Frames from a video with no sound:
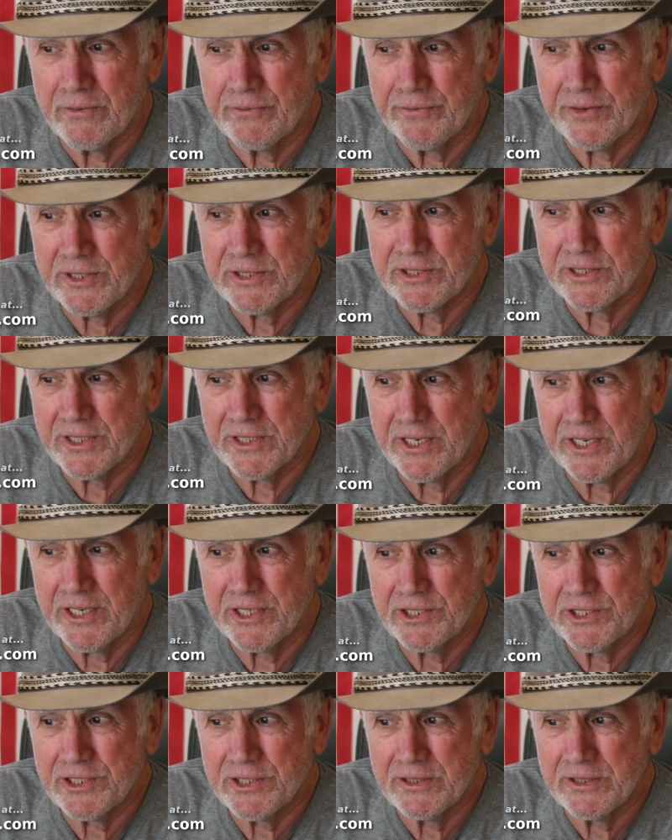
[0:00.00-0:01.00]

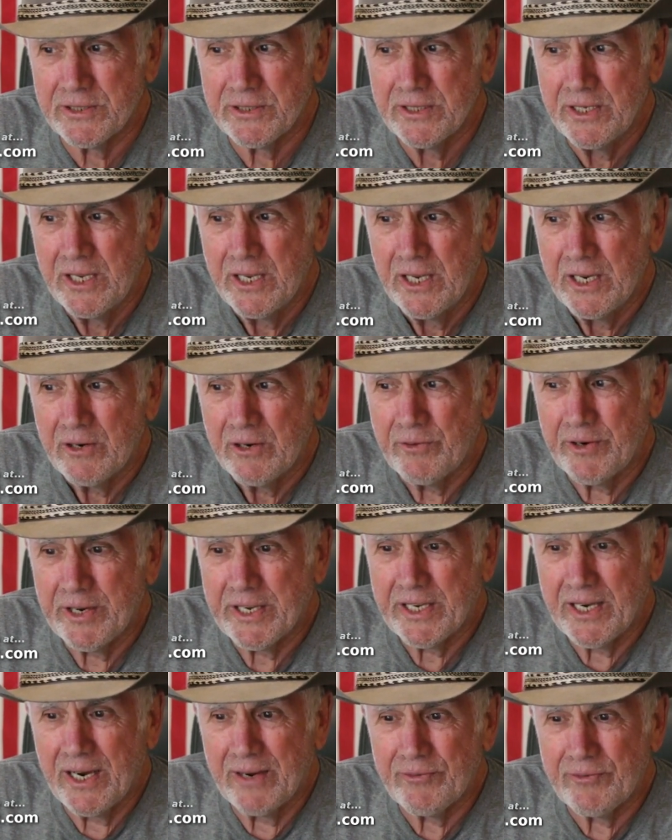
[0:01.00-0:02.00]
investigation
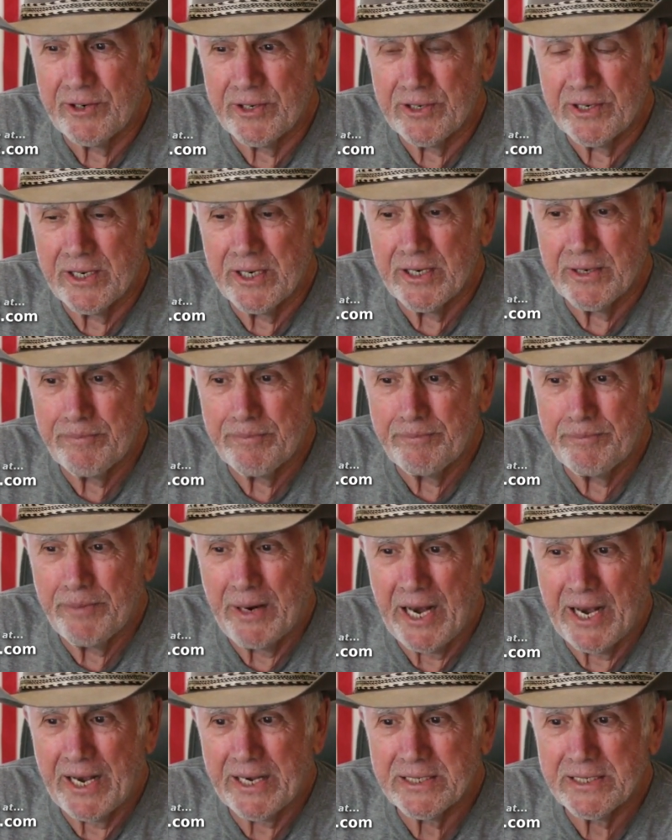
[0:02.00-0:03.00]
recovered a
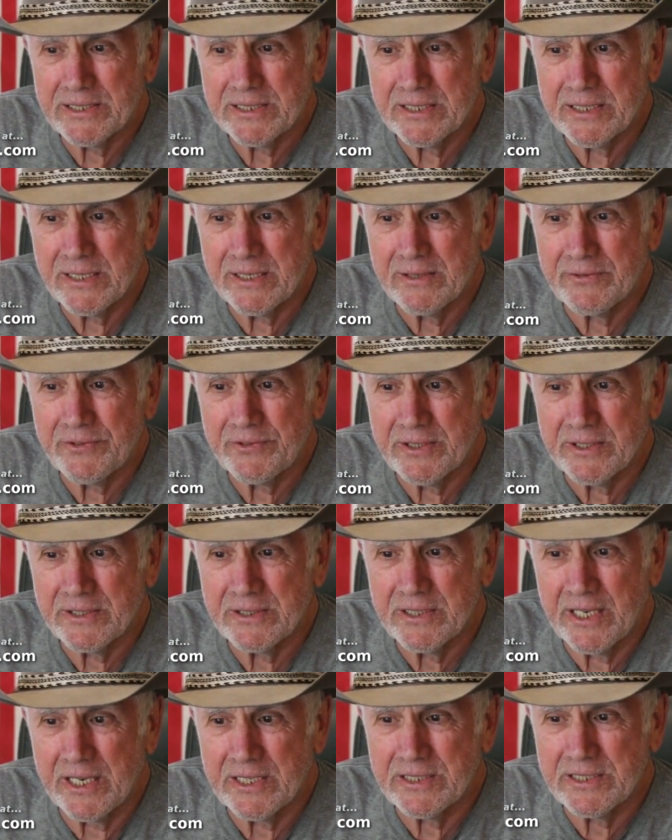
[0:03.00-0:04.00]
box of
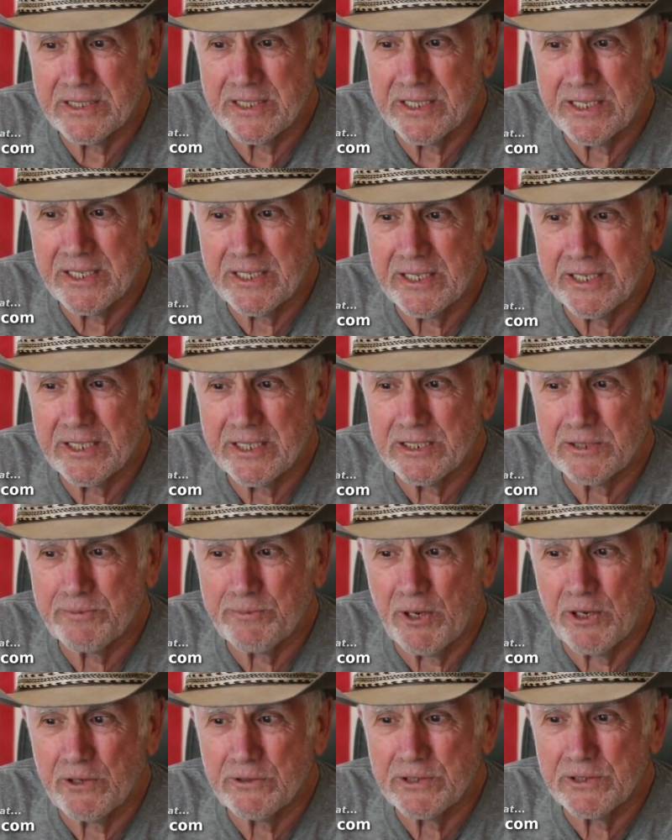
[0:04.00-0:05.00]
kinetic
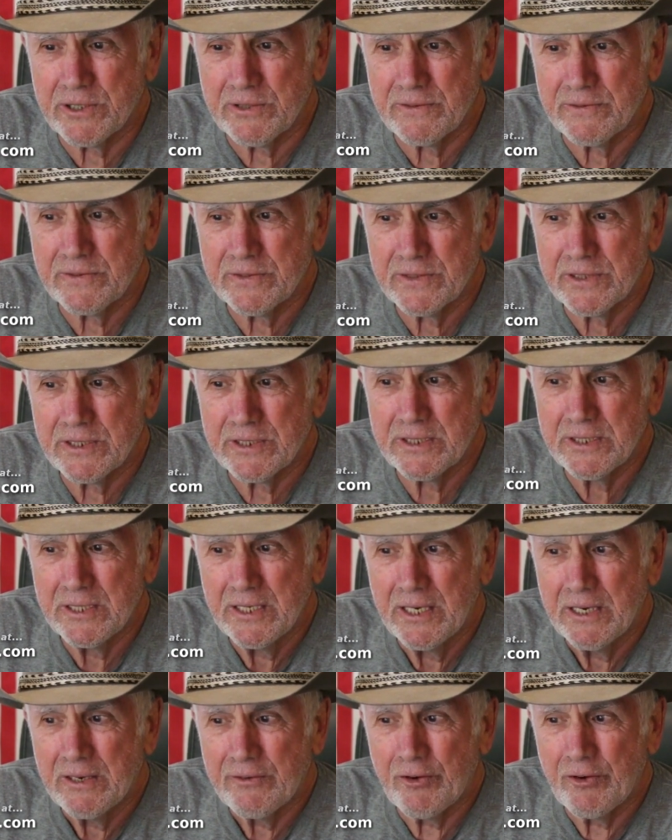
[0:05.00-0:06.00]
explosives
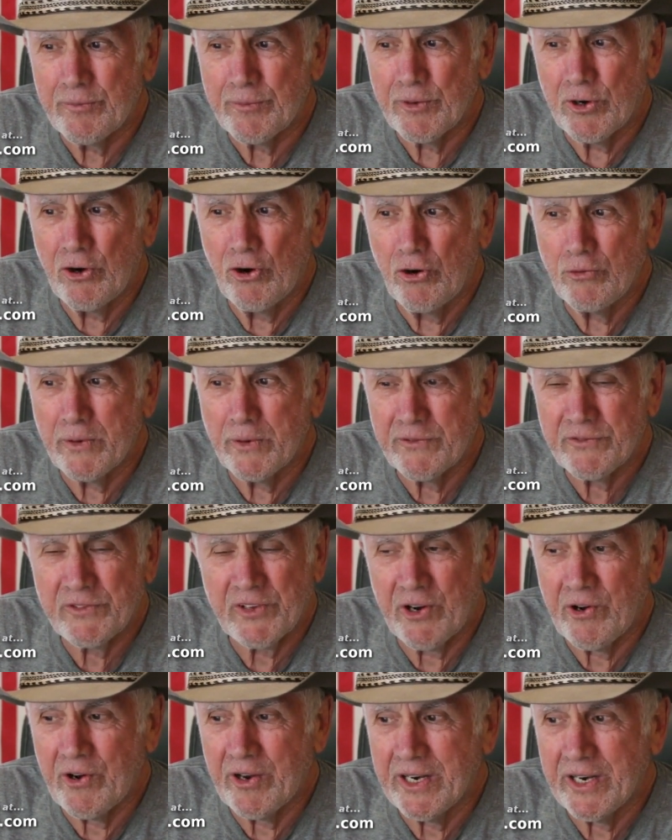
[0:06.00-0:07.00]
from the home of
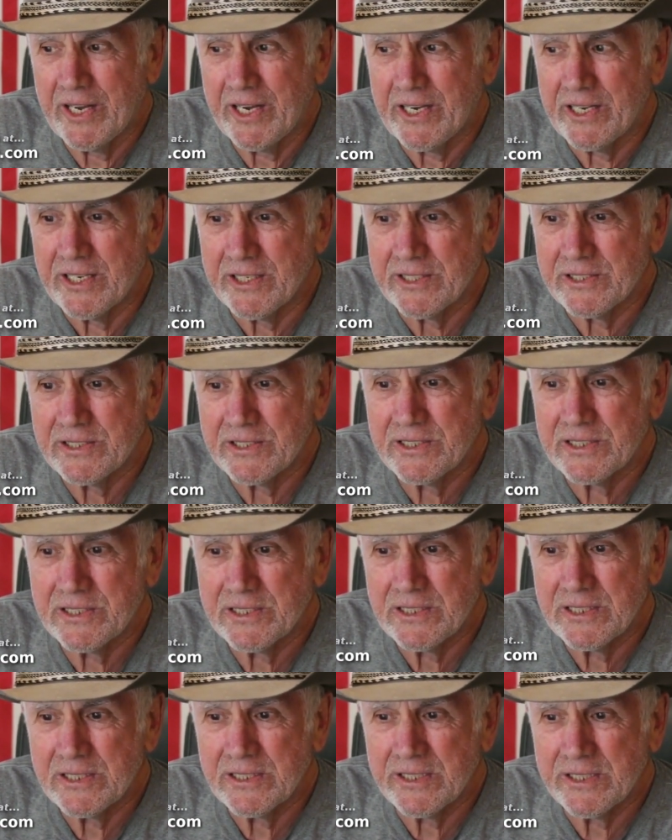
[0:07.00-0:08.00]
Terry
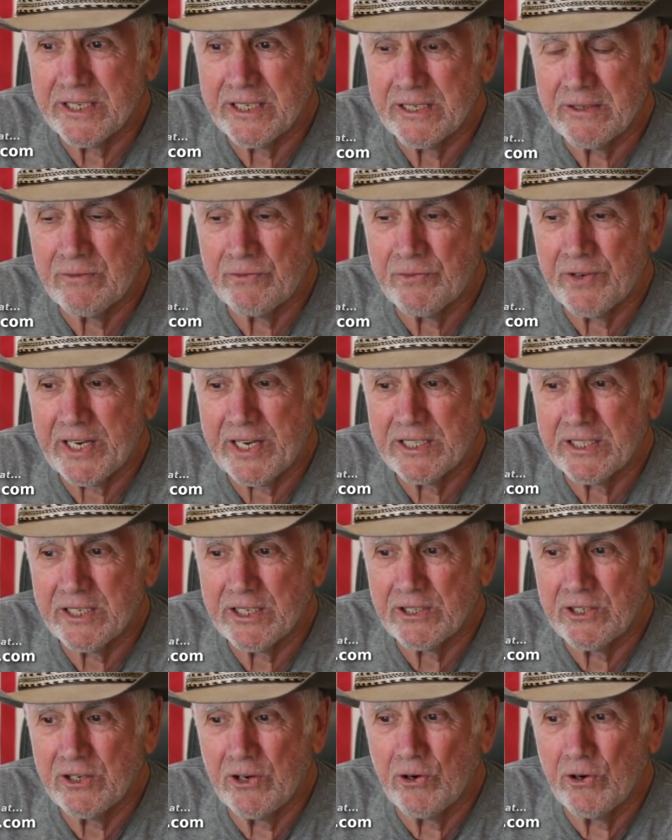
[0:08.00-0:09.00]
Nicholas, the
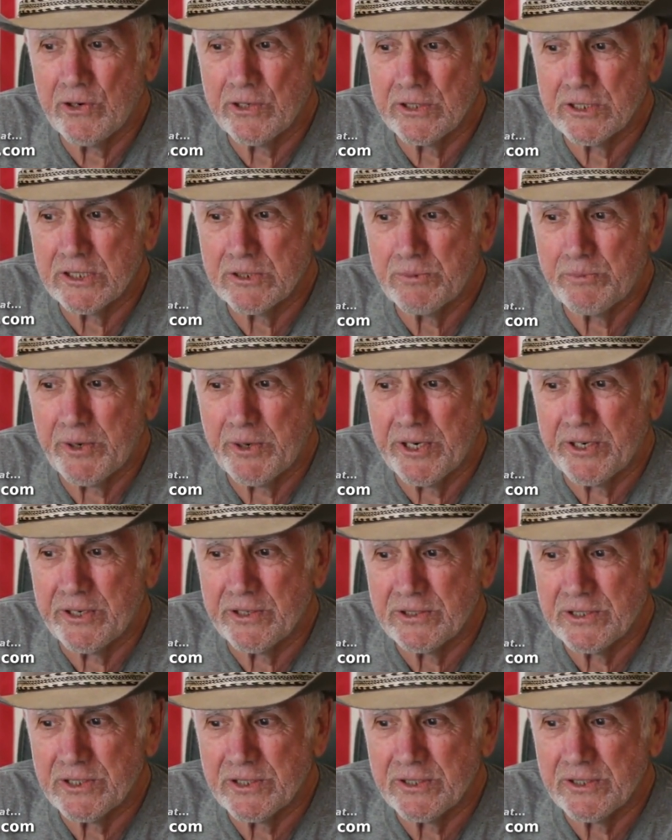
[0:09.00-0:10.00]
convicted
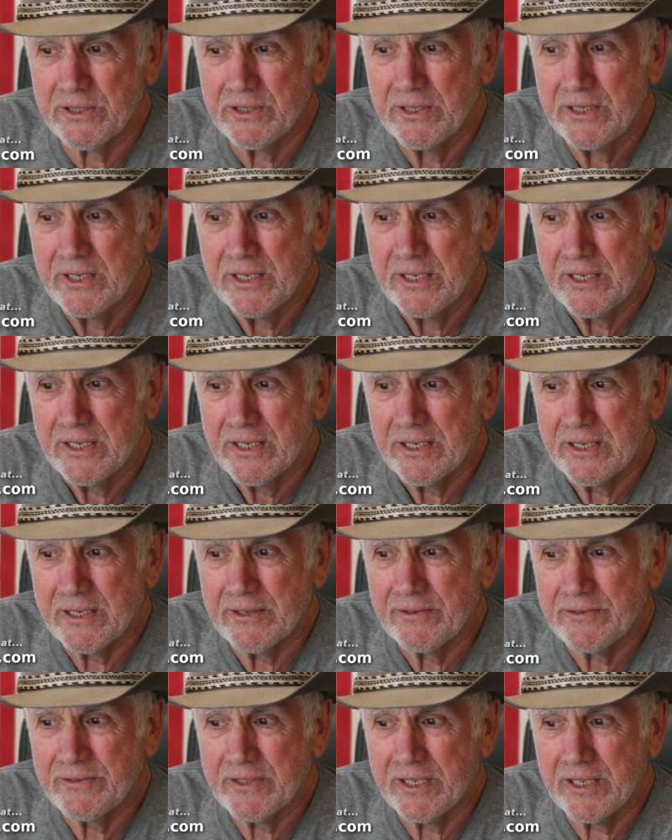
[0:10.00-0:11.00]
co-conspirator
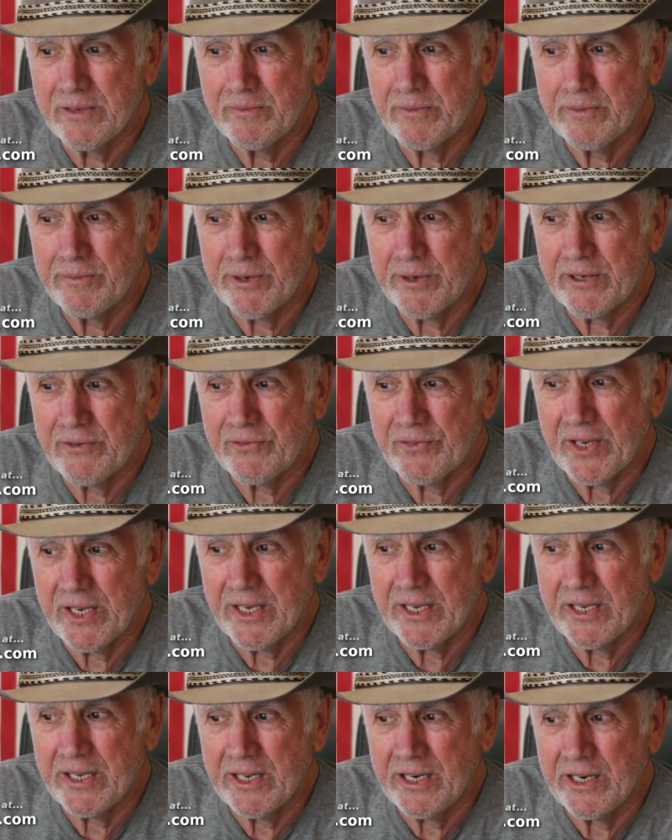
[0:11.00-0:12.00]
of Tim
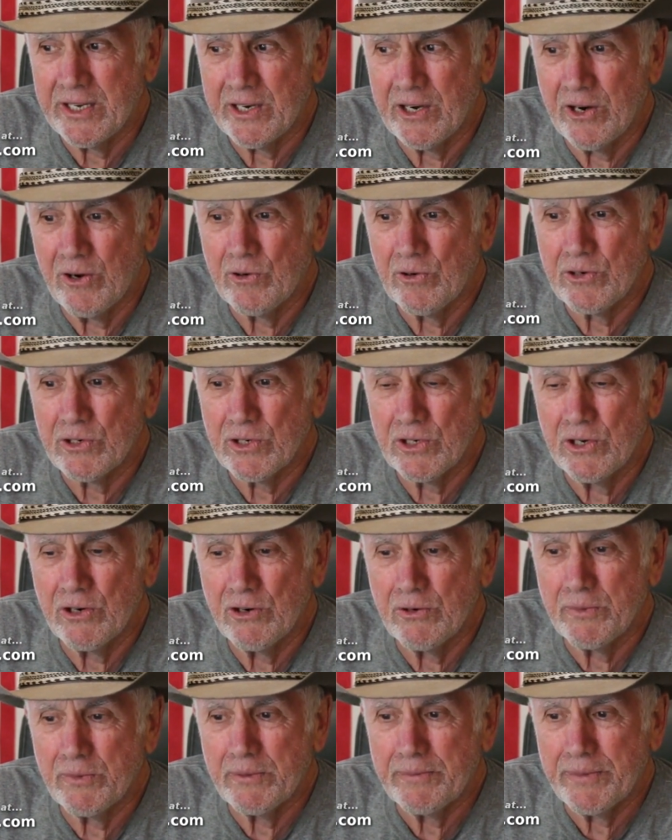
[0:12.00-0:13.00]
McVeigh in the
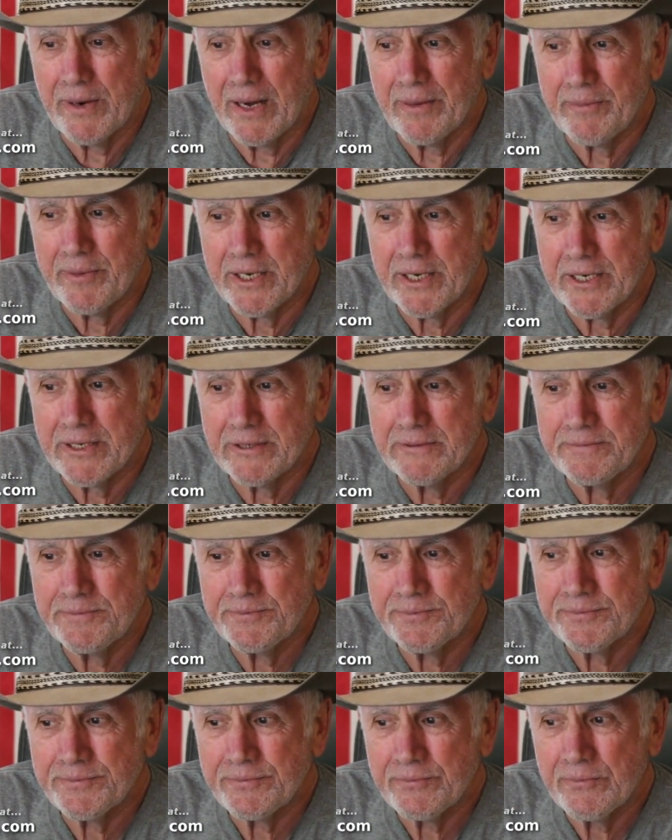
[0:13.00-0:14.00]
Oklahoma bombing.
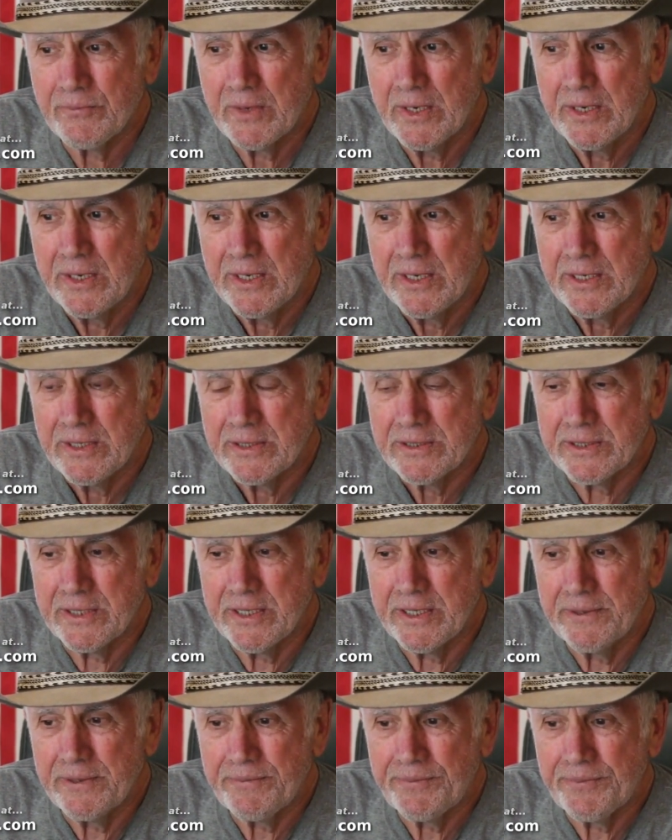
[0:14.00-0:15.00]

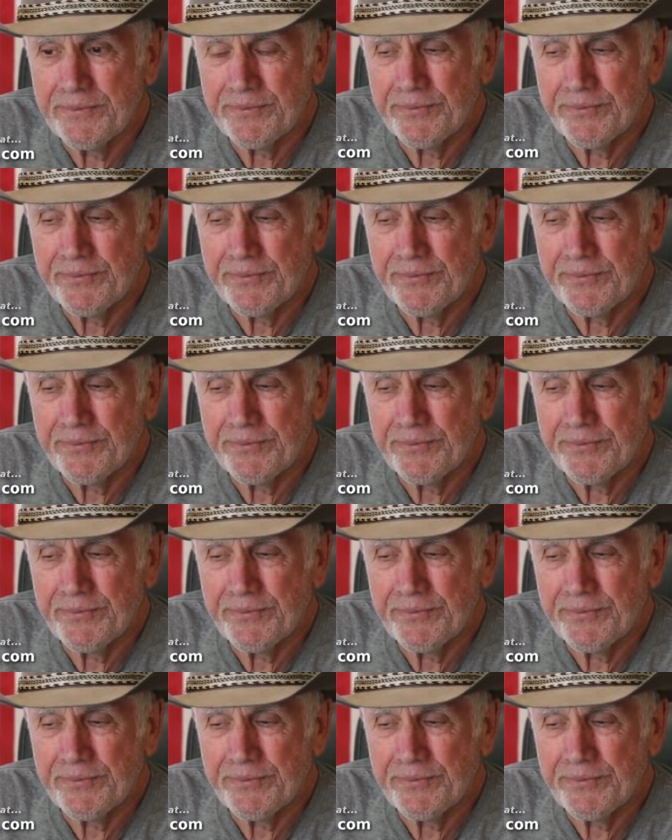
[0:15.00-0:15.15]
See,